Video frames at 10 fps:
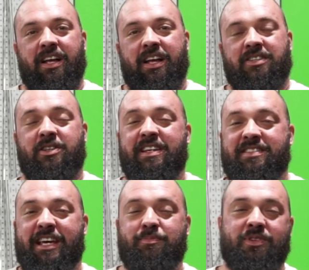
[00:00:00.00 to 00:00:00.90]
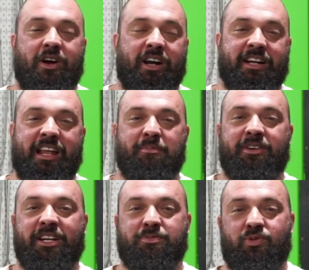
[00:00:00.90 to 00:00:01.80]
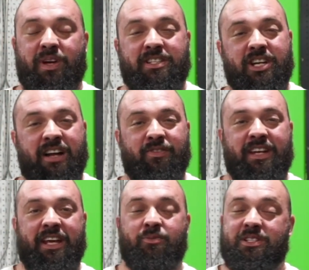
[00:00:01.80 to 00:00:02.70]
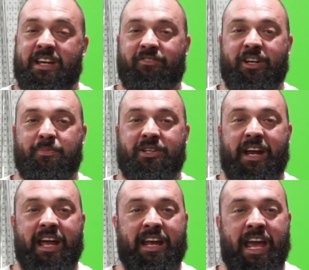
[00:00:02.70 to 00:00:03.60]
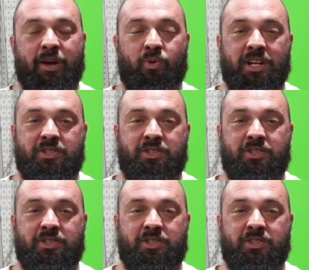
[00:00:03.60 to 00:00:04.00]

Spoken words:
So these tips are a collaboration between John Videen with Dent Repair and A1